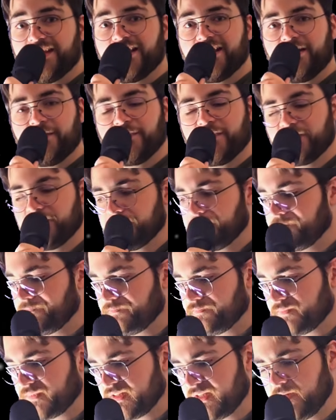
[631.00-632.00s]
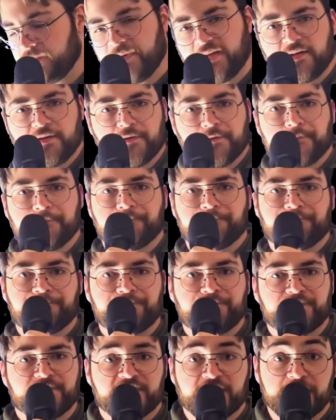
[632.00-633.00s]
Anyways, I'm out of here.
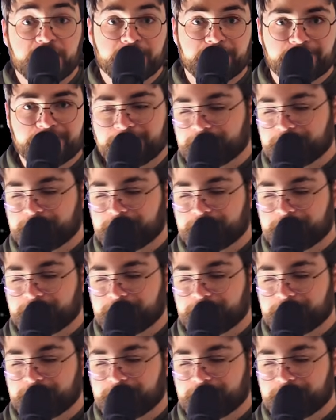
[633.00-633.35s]
See ya.